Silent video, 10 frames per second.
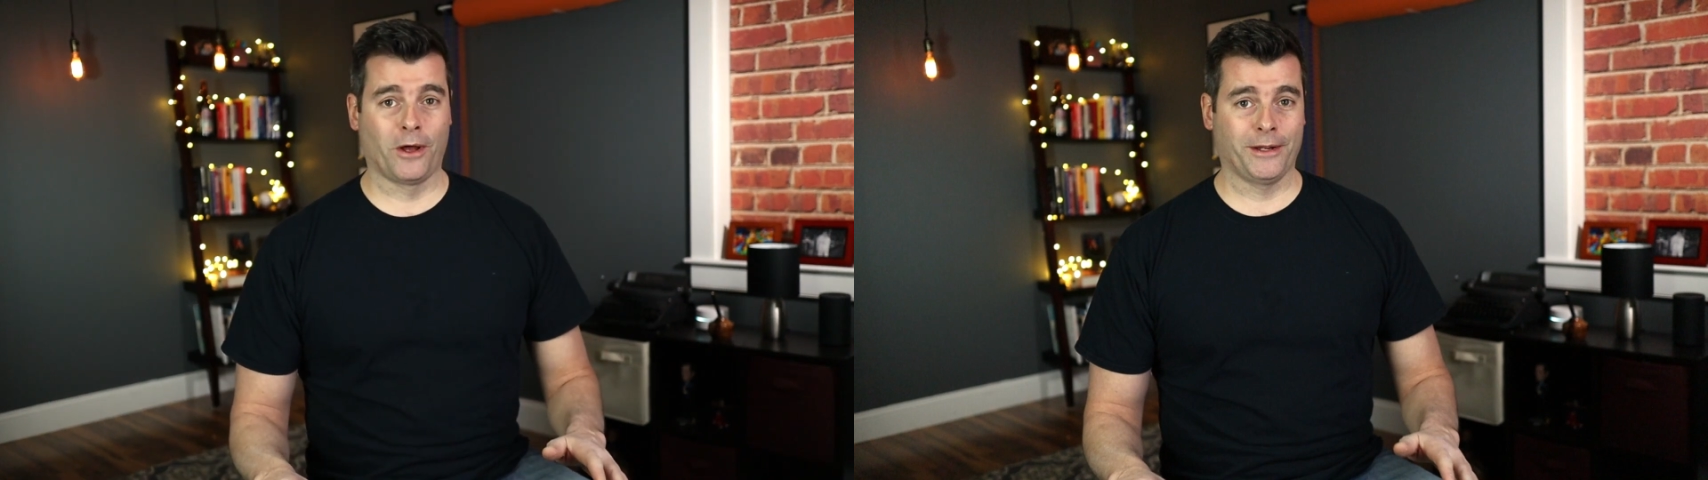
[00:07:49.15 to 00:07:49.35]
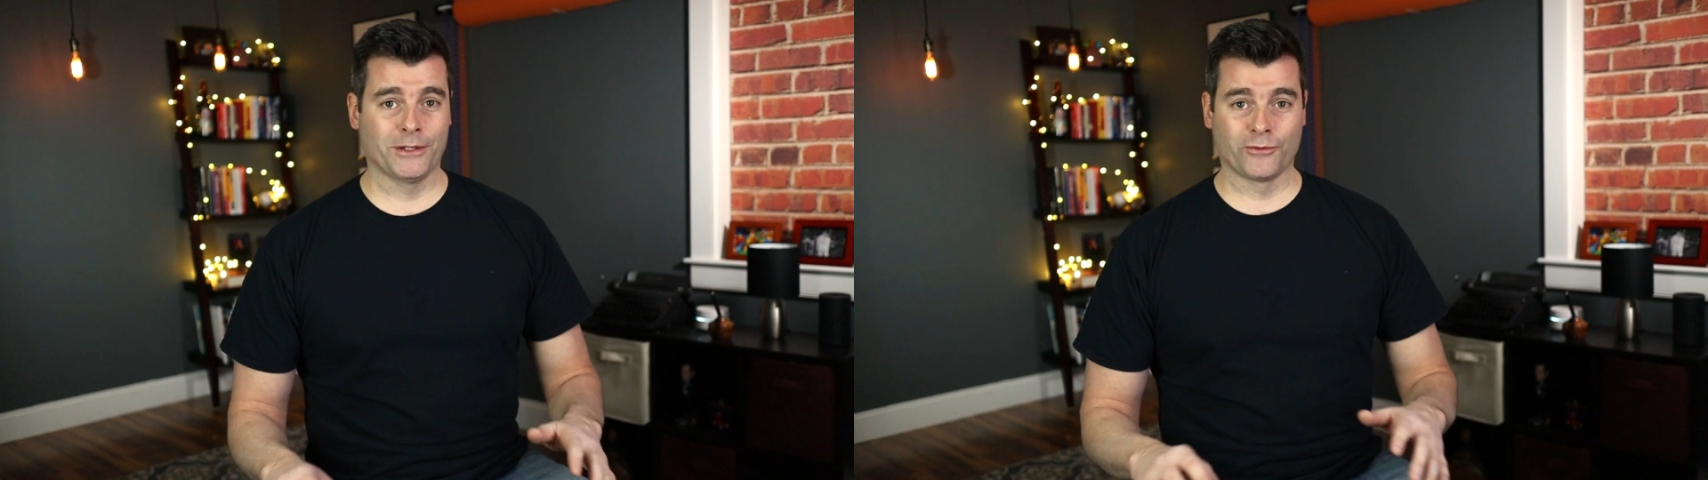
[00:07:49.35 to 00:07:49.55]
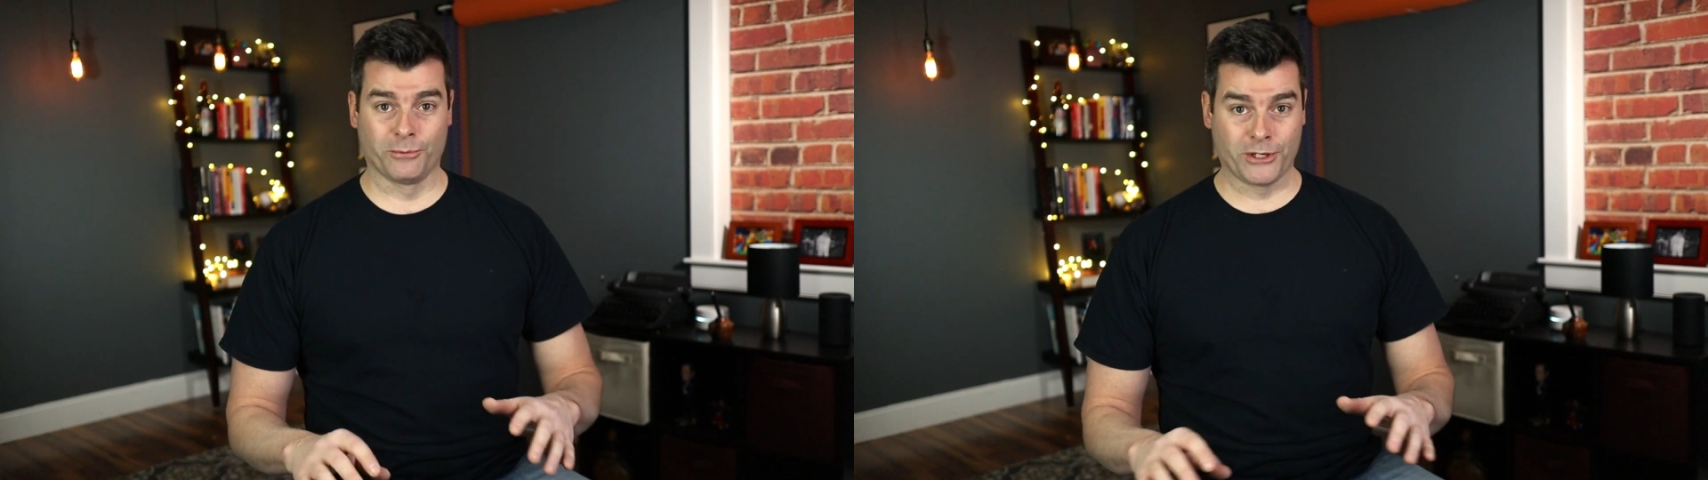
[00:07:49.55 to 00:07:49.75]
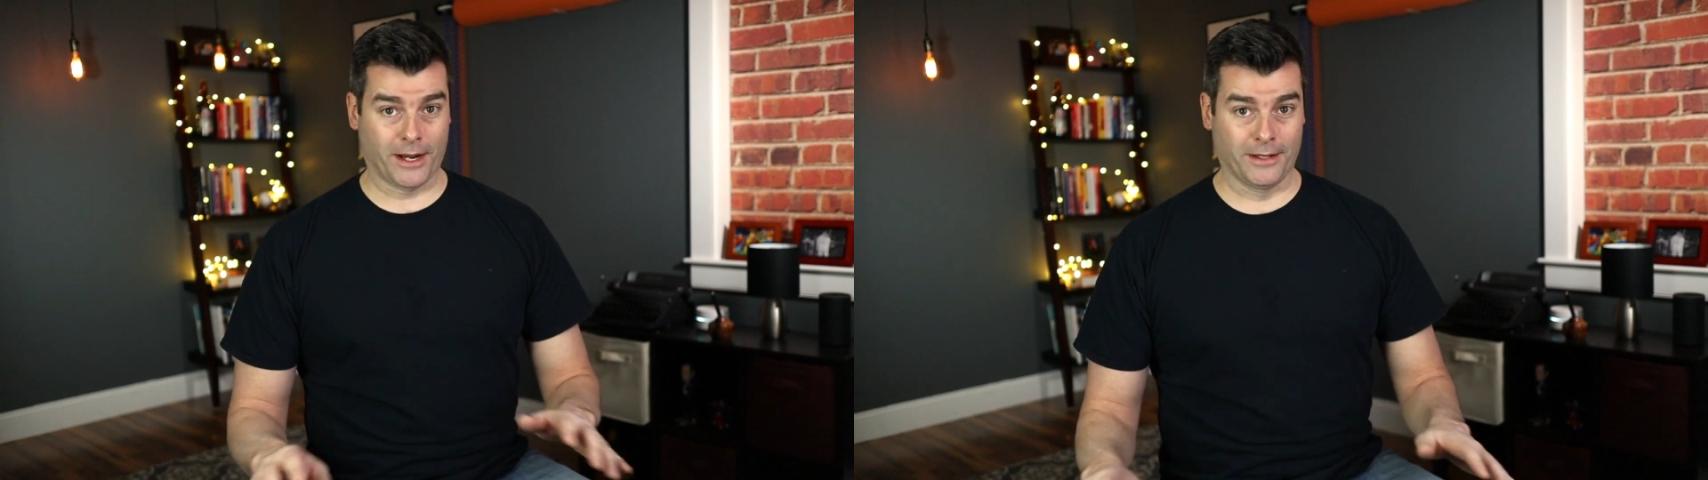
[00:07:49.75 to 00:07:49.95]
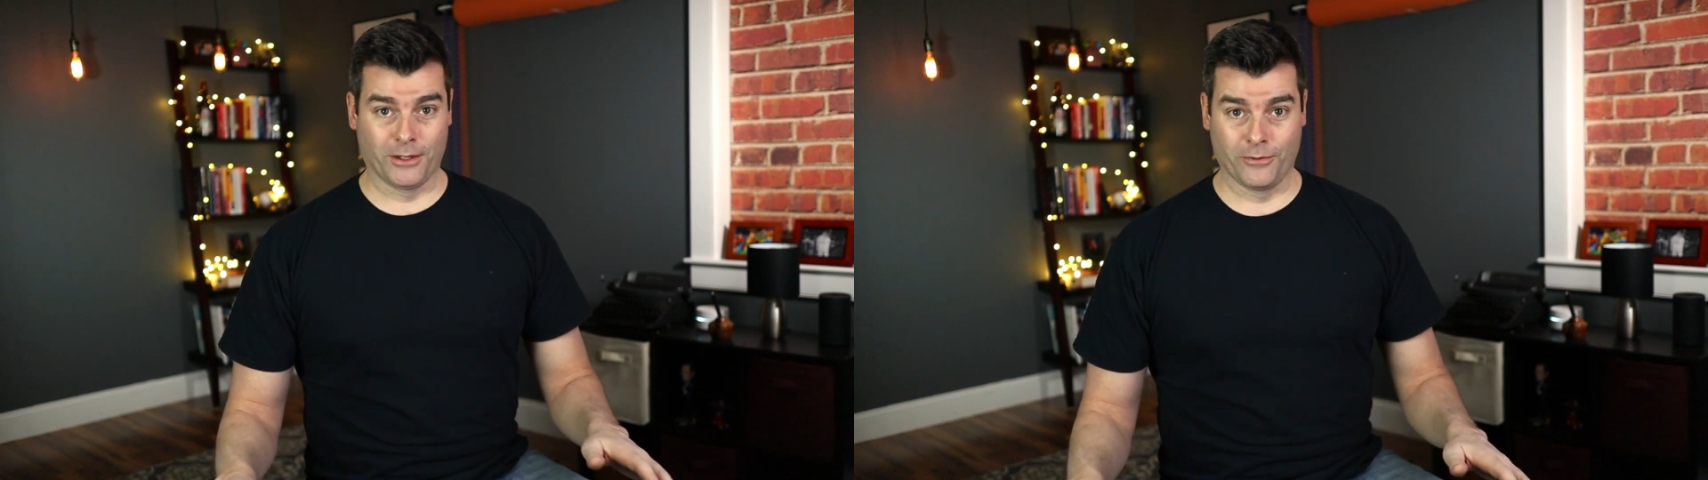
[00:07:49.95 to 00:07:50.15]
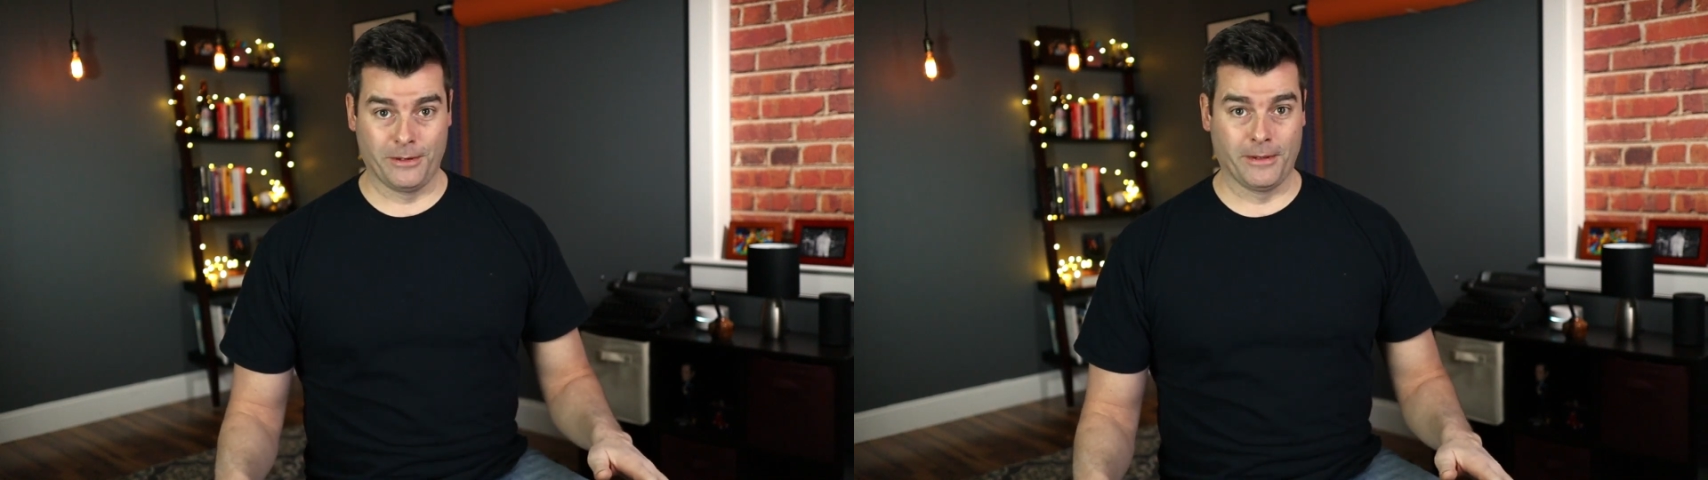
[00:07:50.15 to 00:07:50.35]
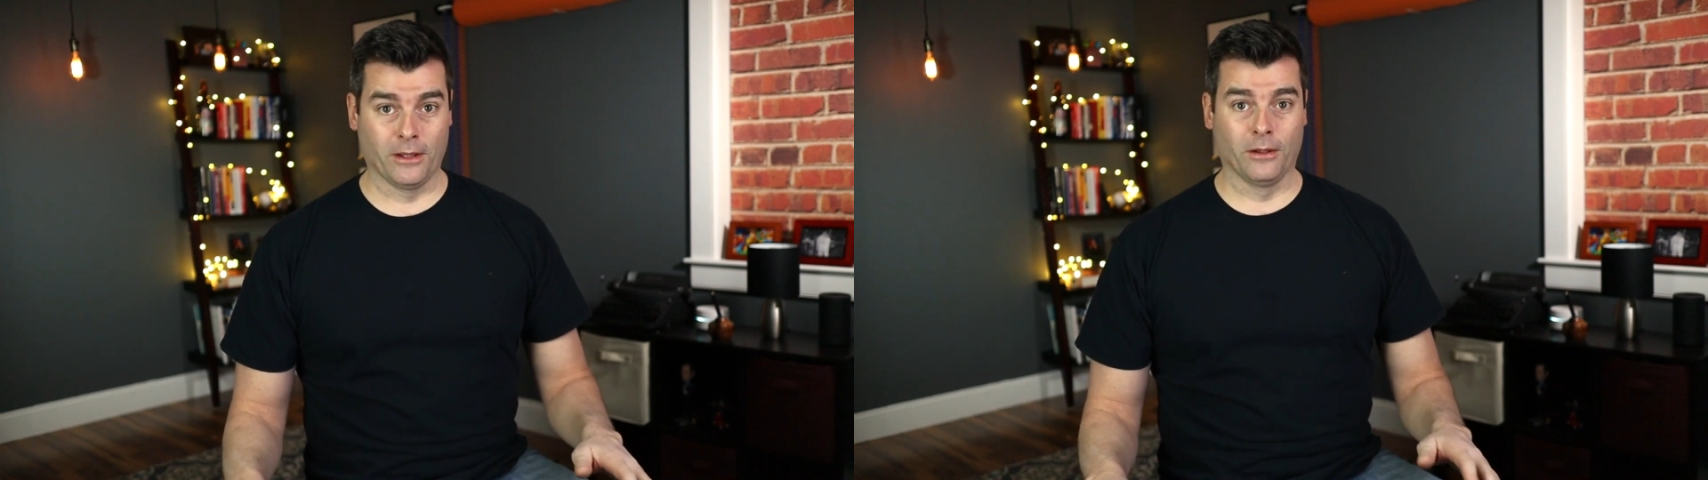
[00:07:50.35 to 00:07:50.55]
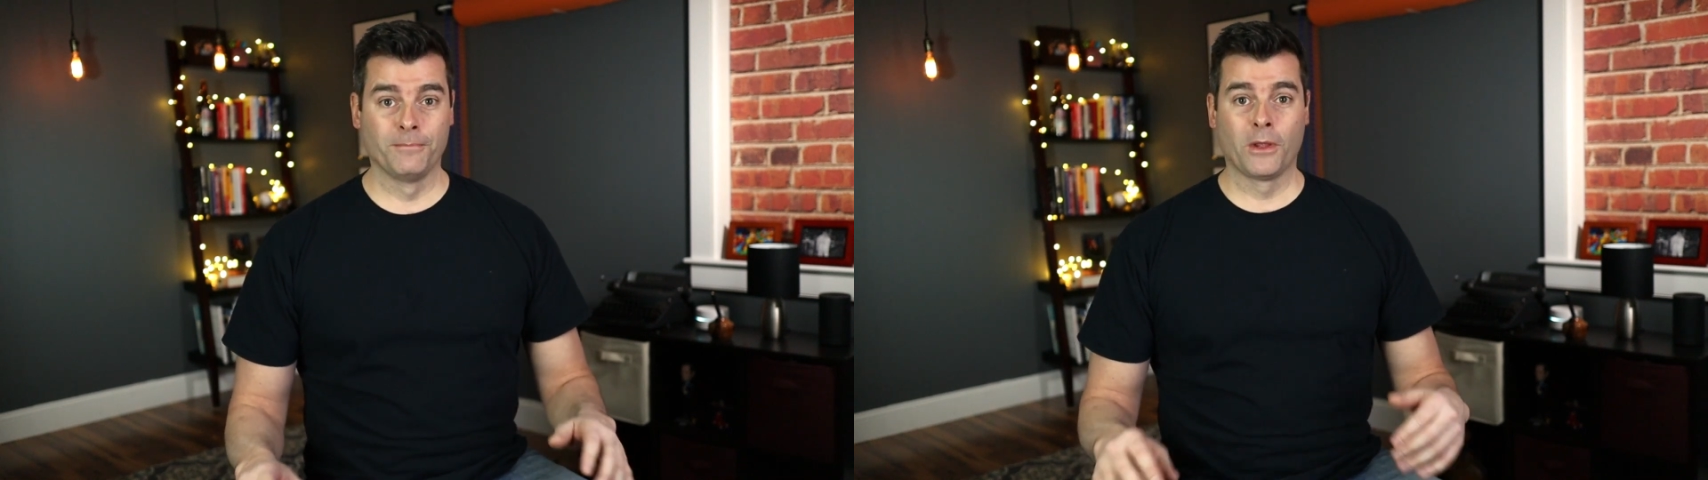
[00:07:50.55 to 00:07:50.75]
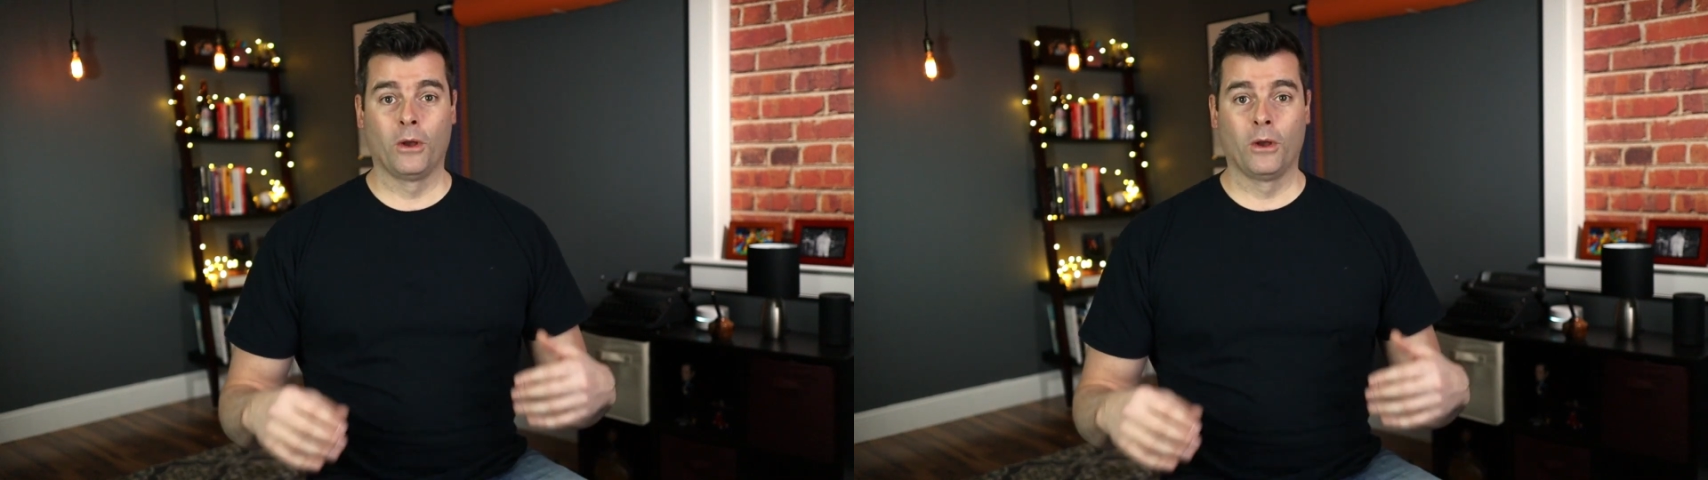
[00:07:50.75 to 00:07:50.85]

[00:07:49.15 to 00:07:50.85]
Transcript: audience from checking their email